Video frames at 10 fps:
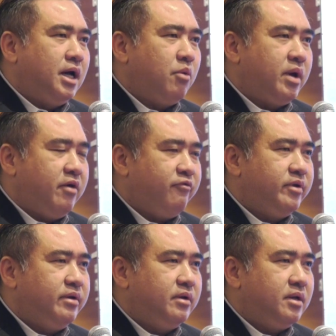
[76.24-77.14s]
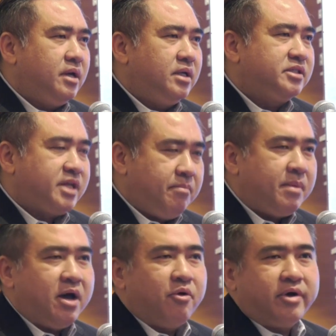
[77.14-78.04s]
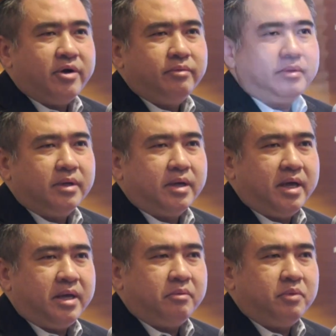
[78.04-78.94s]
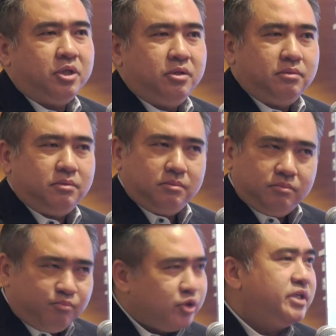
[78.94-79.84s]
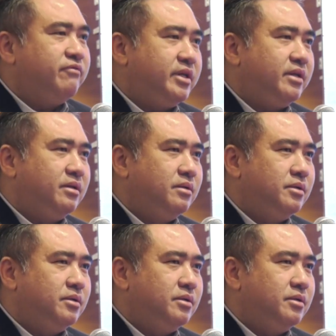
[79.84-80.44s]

our effort and stand by our ground and we proceed with it.